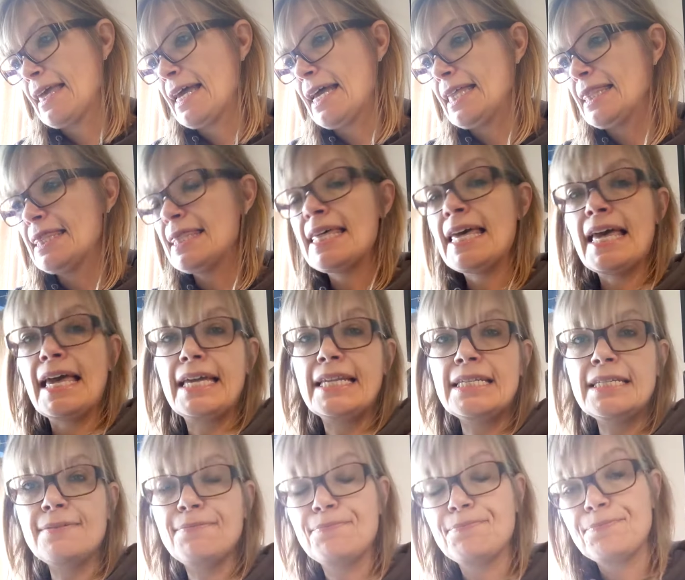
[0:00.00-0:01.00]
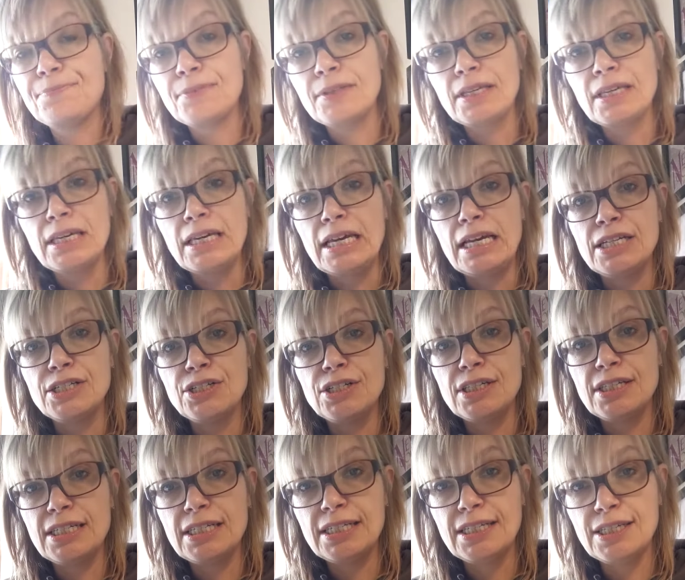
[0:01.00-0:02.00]
And then I
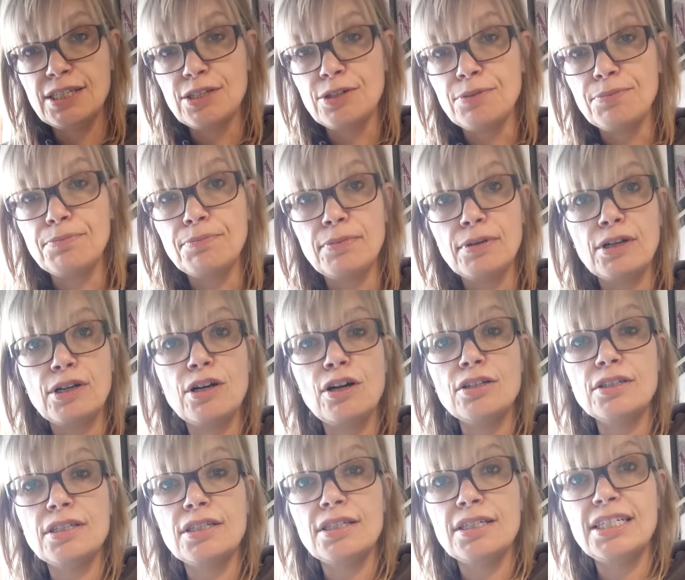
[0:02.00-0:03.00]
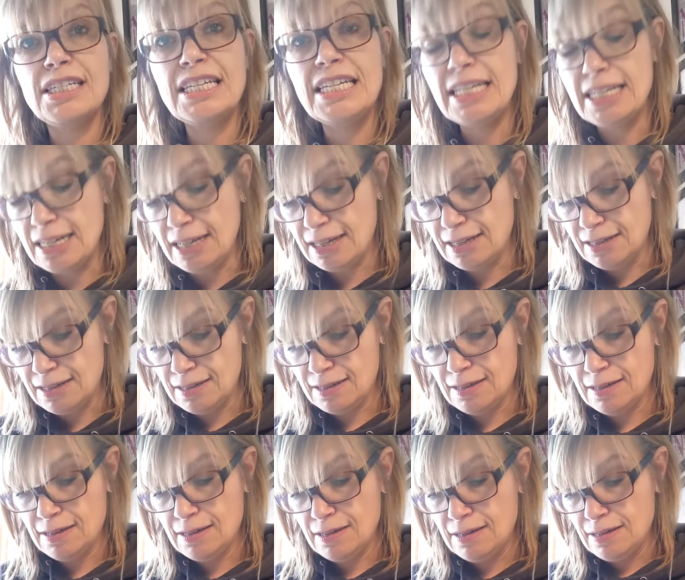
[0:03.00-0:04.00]
just did some concertina
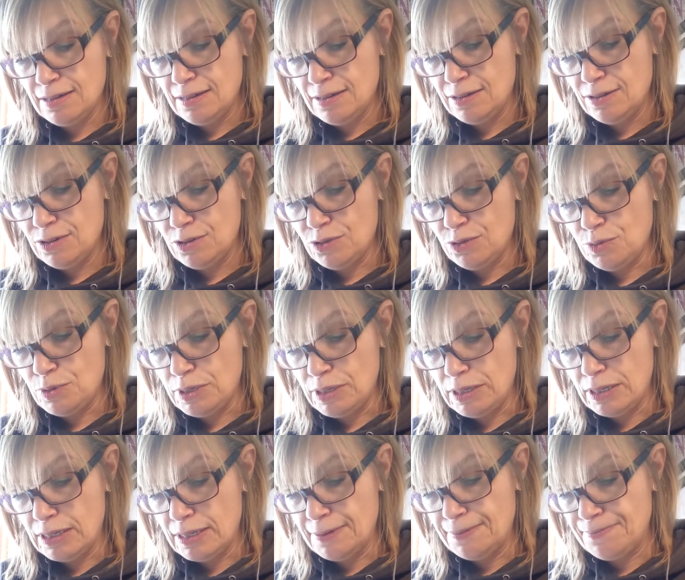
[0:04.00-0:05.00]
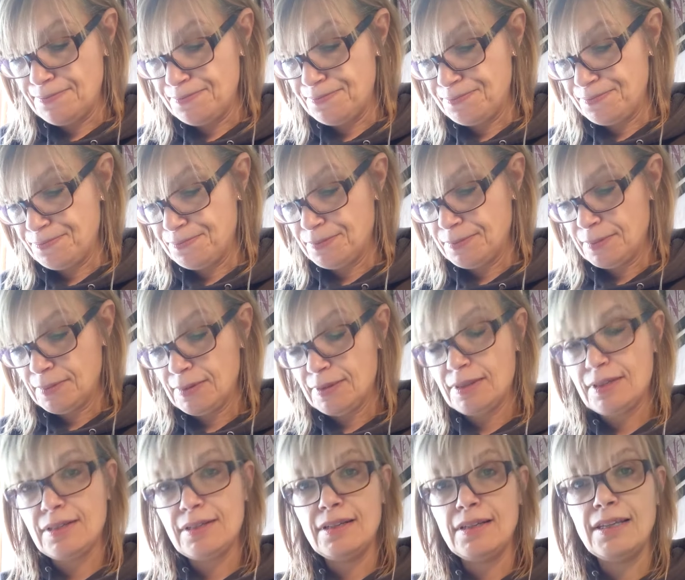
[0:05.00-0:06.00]
sort of work,
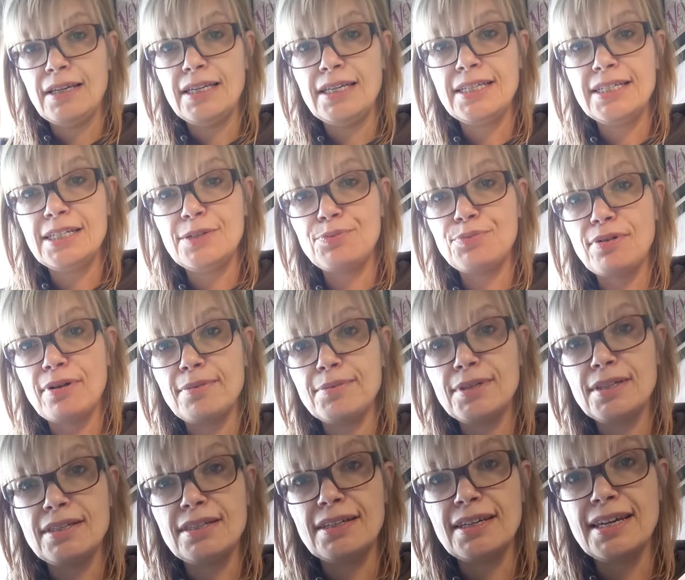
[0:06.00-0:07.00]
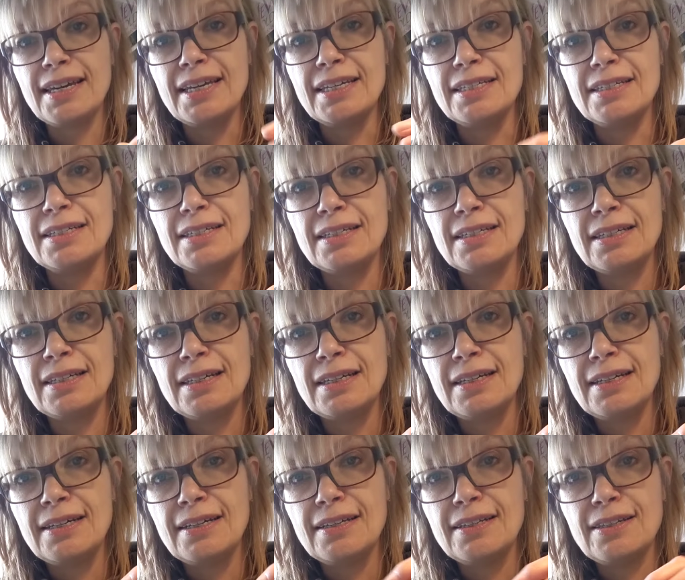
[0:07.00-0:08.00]
like you did perhaps as a kid.
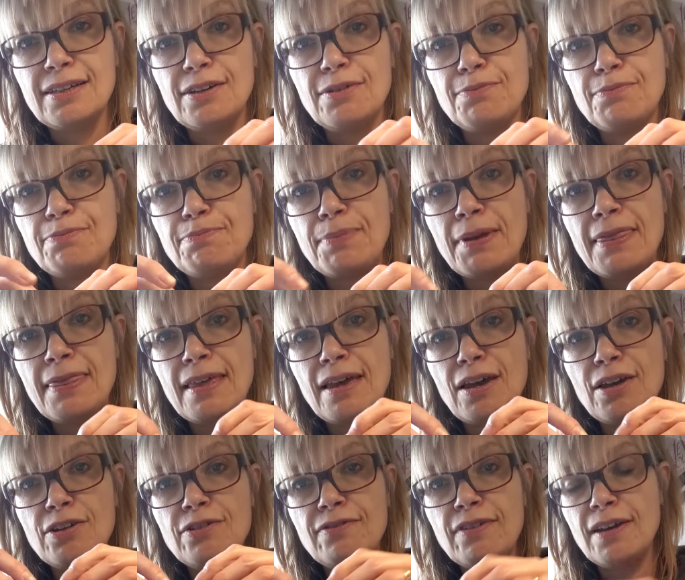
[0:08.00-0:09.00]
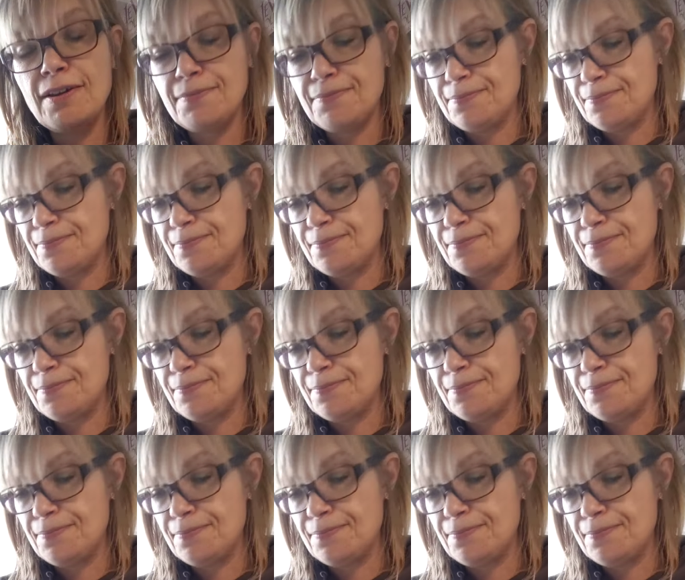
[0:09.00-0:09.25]
So you bend that over